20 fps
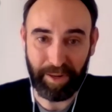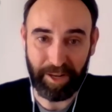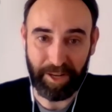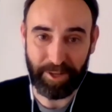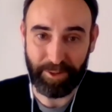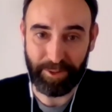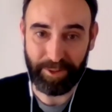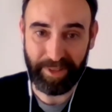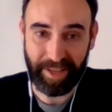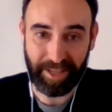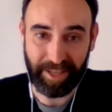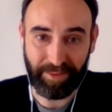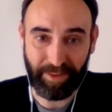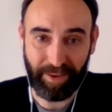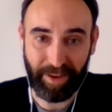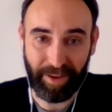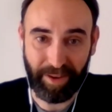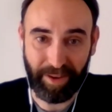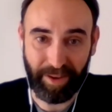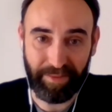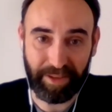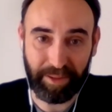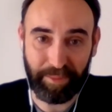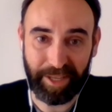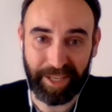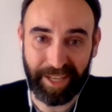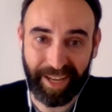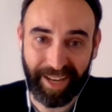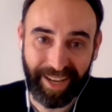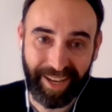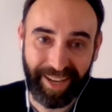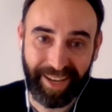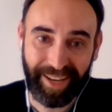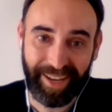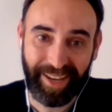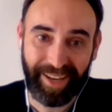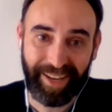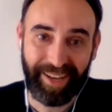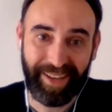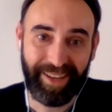pleasure. Thanks for having me.
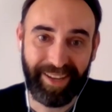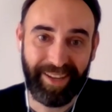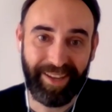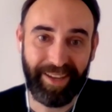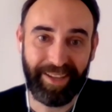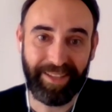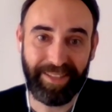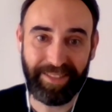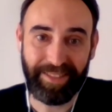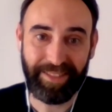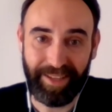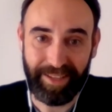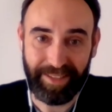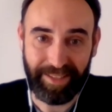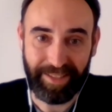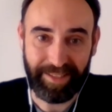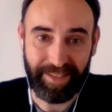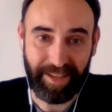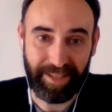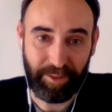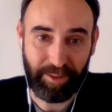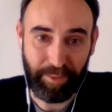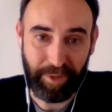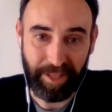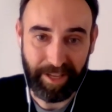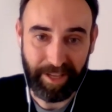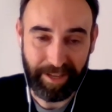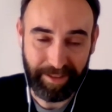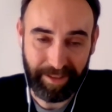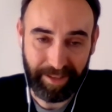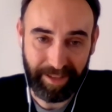That's nice to meet you.